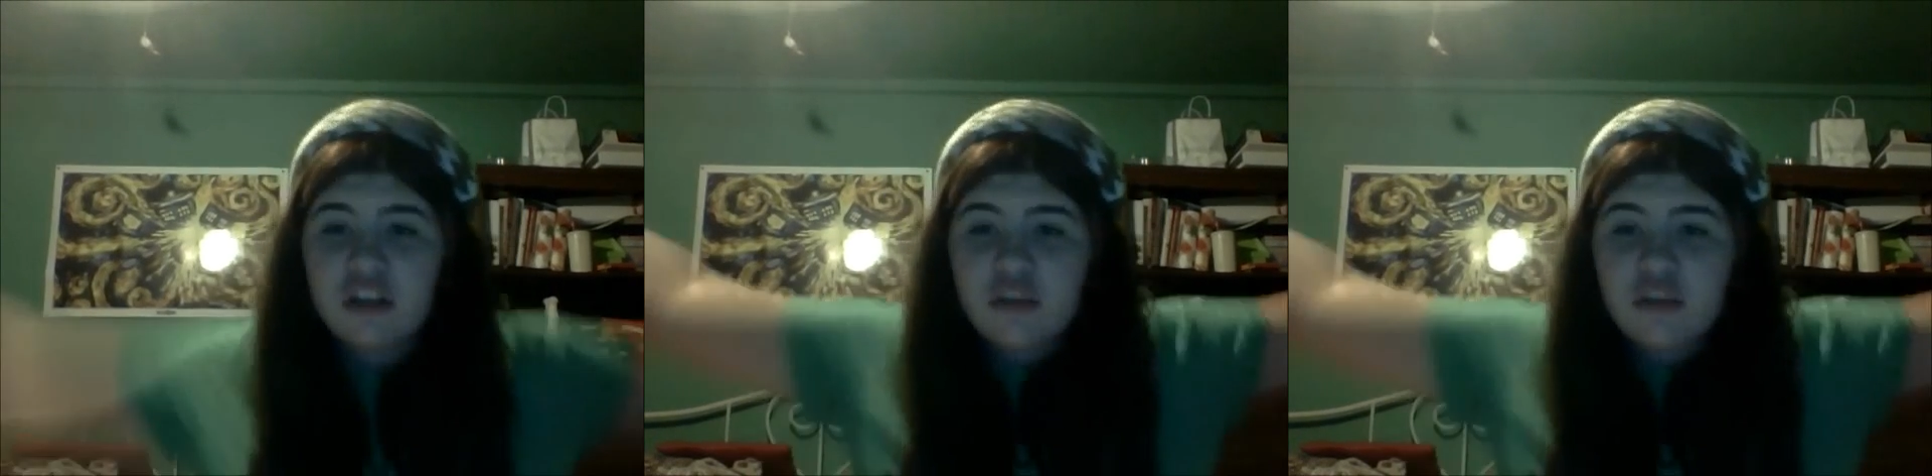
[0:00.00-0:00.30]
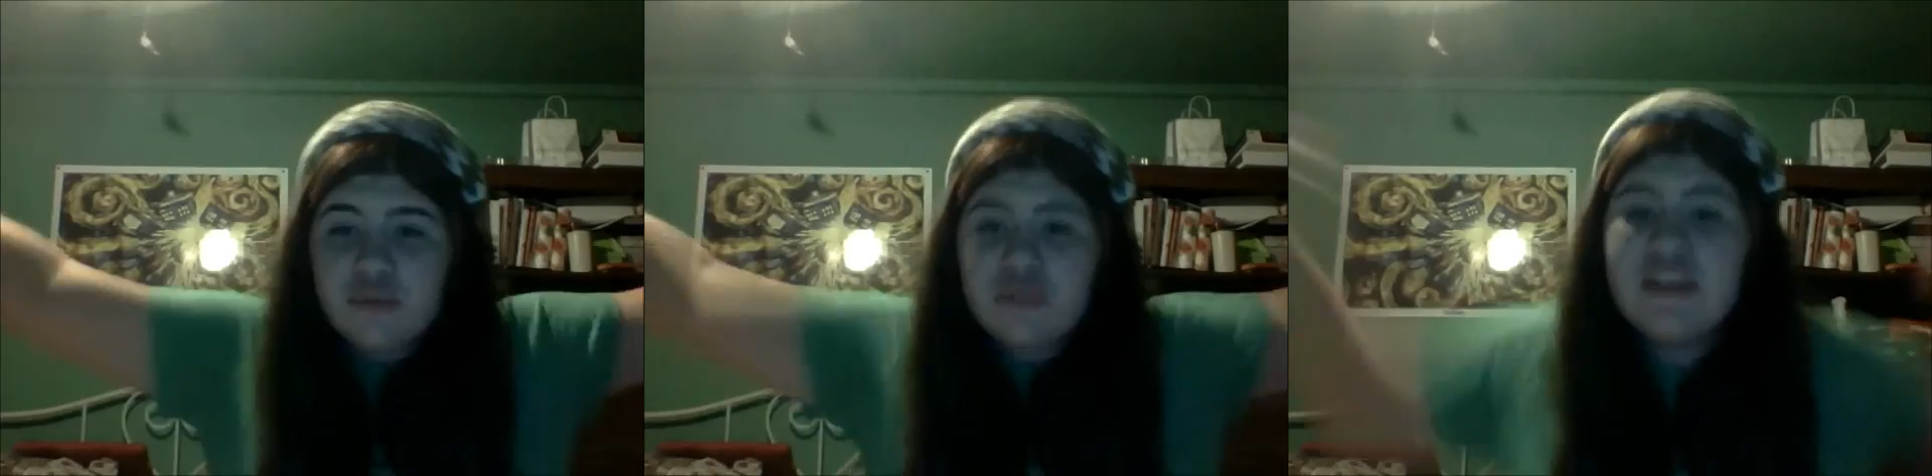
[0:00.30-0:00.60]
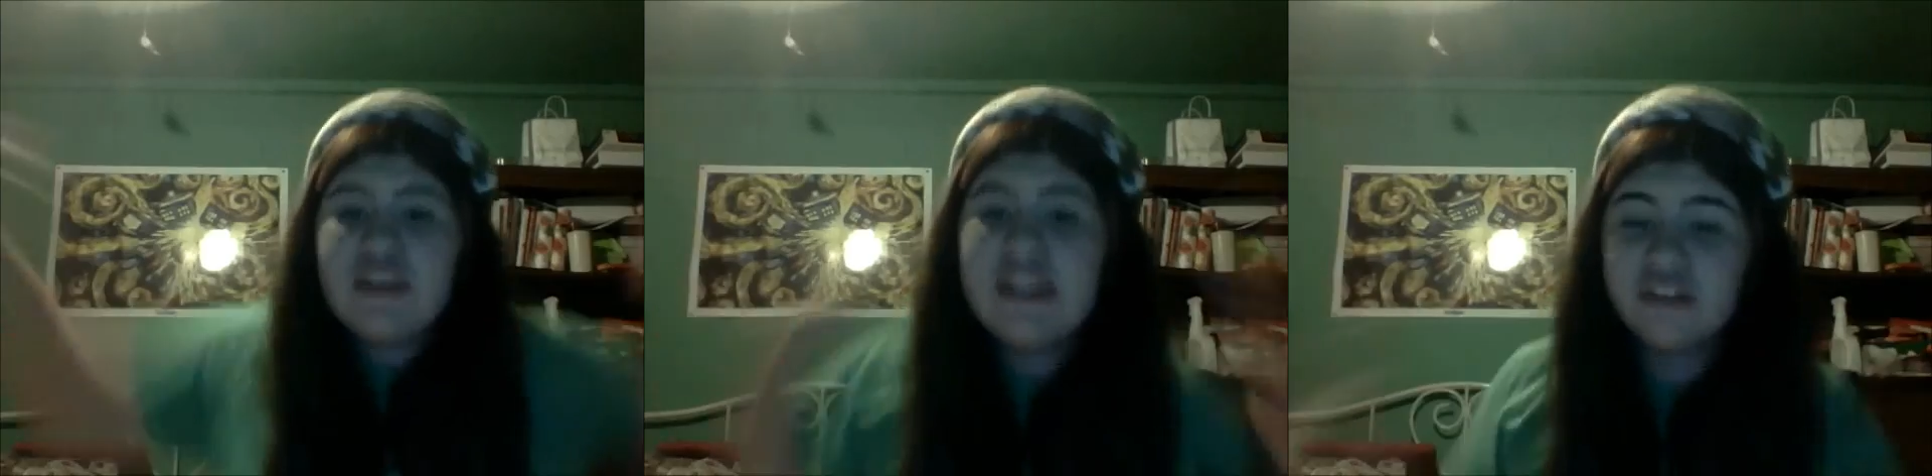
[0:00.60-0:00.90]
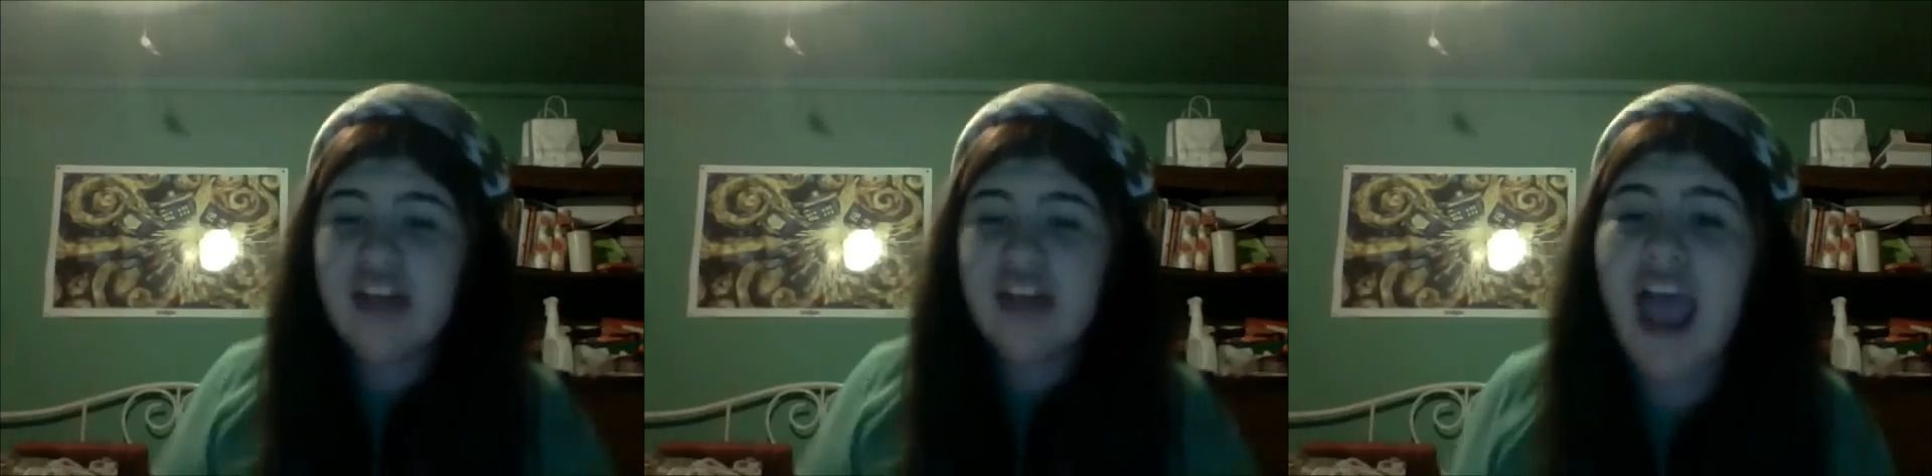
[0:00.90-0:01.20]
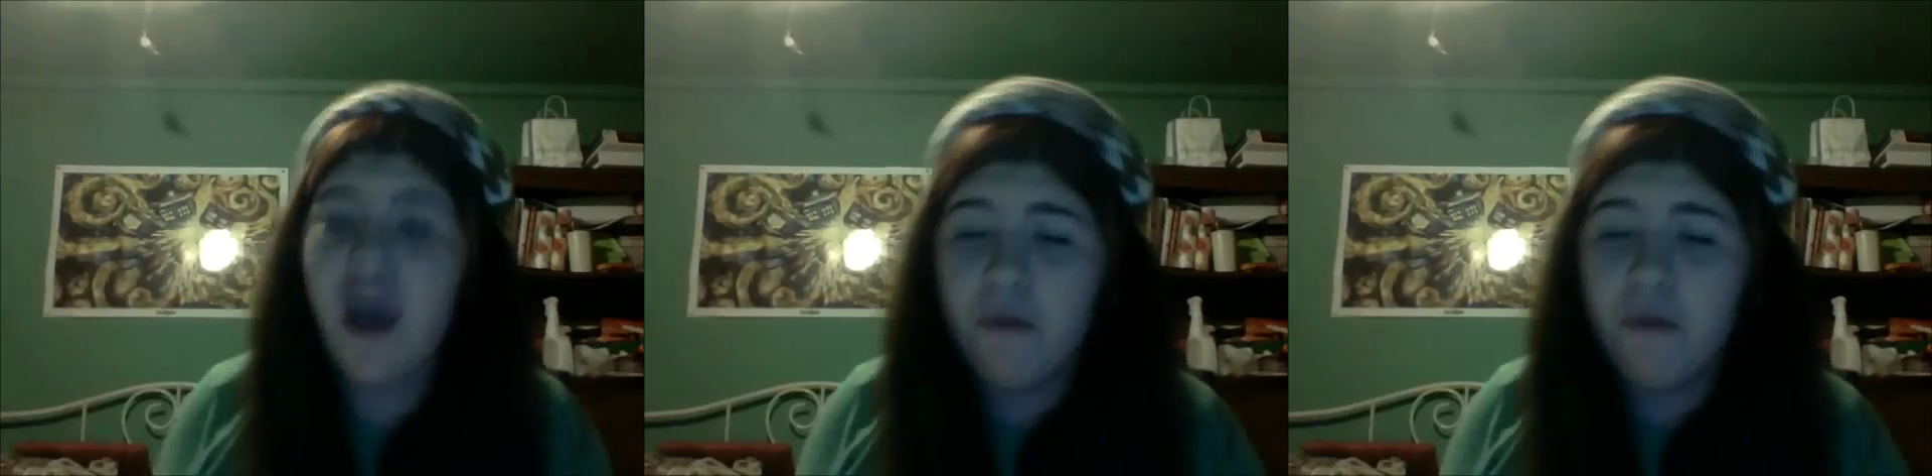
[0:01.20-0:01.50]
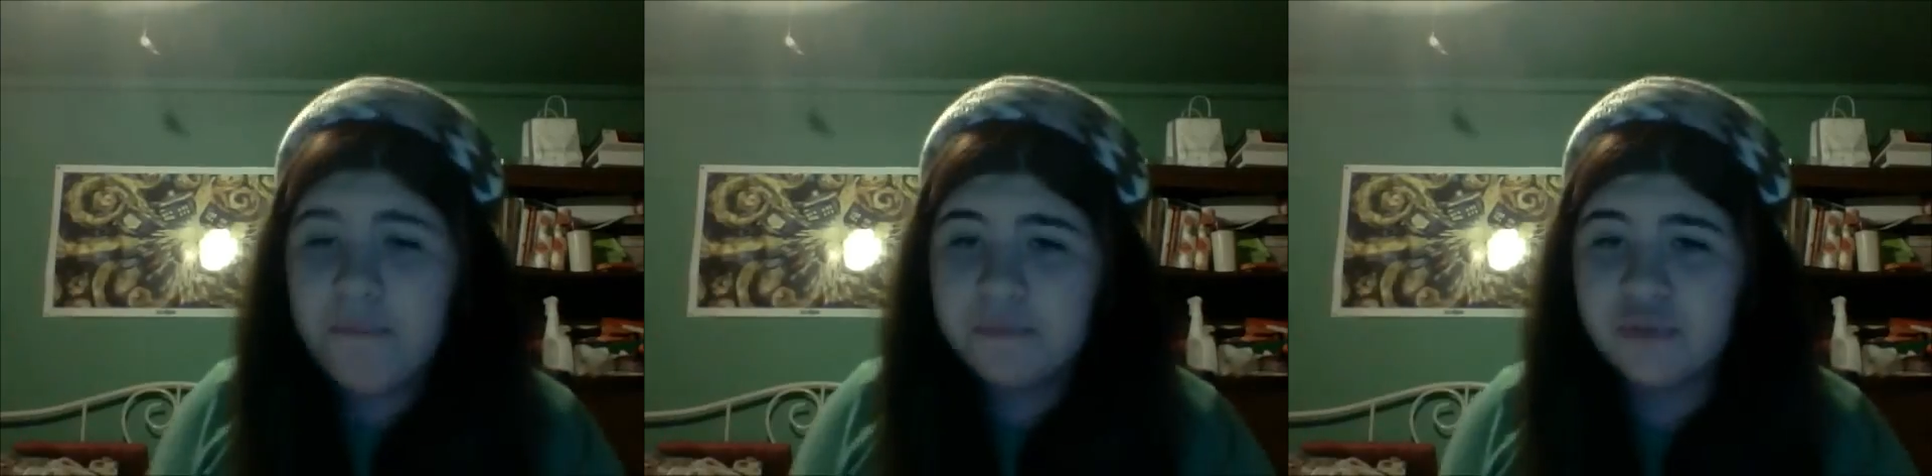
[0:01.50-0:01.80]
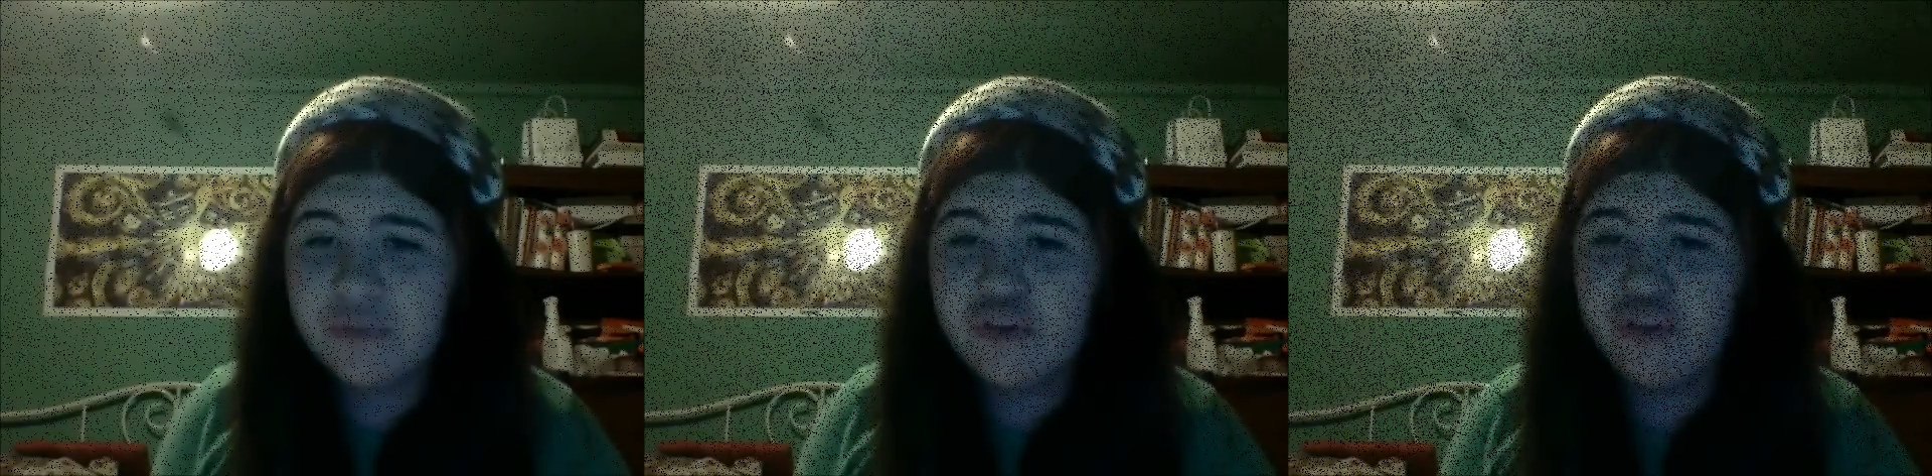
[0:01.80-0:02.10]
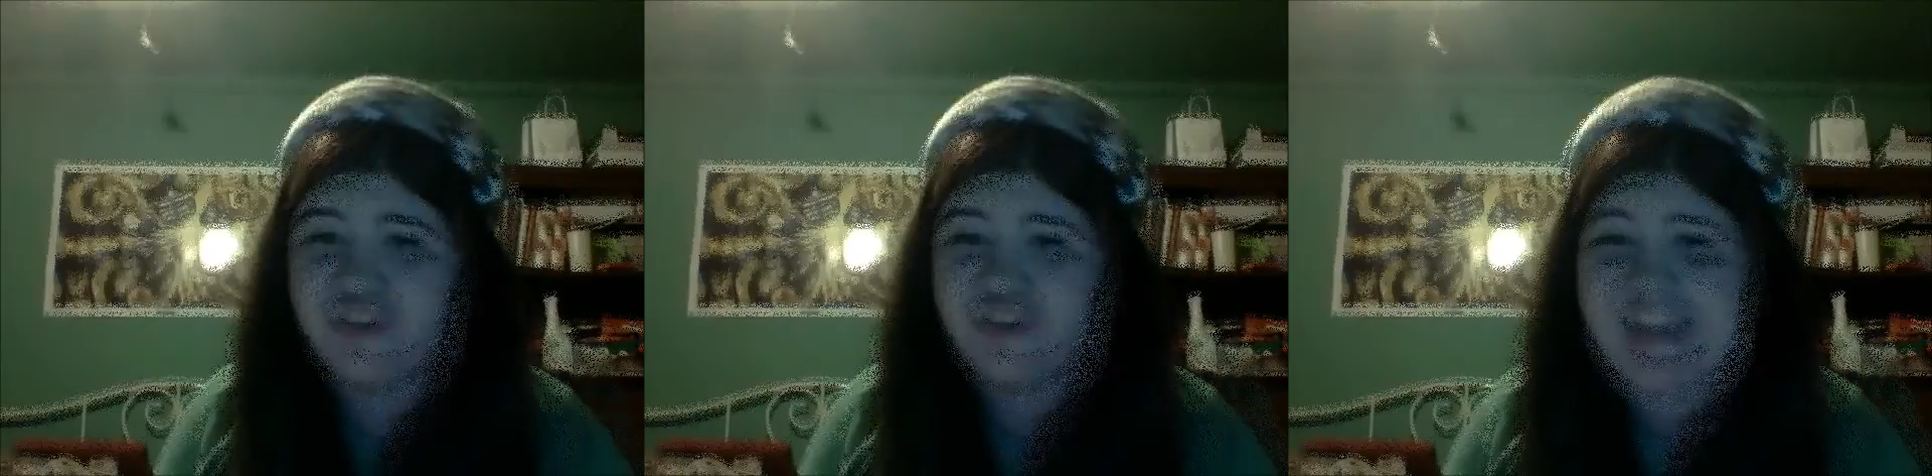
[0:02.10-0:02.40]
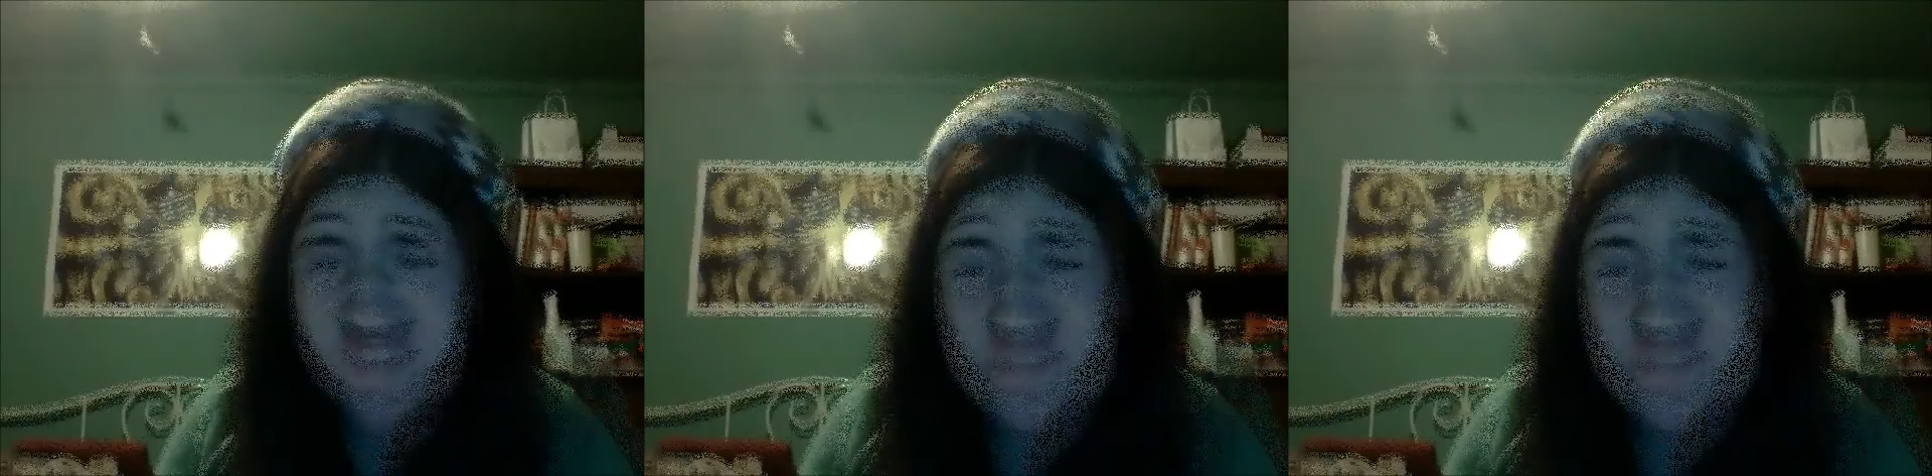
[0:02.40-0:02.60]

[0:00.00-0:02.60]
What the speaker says: You really think that's gonna help? Coach, you're an idiot.